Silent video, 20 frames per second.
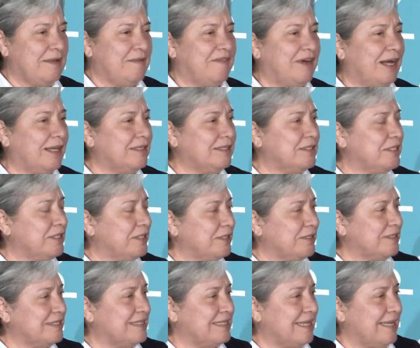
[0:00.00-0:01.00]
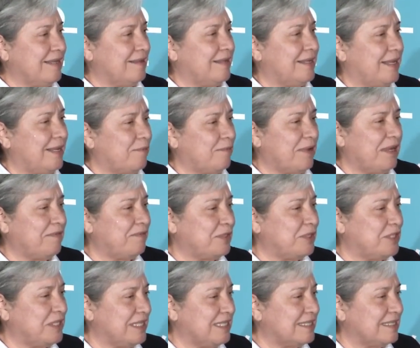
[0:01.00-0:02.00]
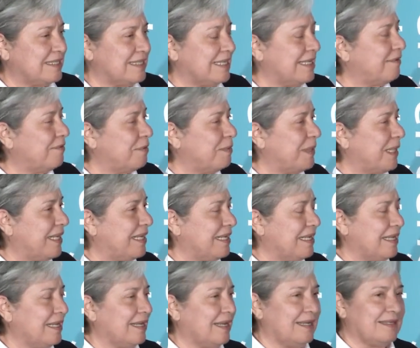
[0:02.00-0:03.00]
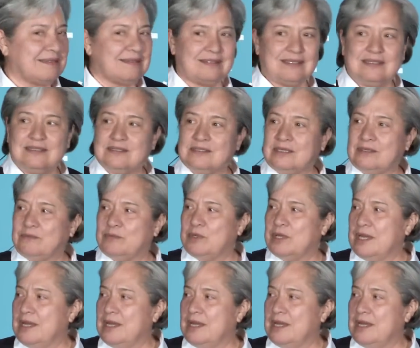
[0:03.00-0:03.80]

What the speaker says: volunteers and refugees and everybody, and I said,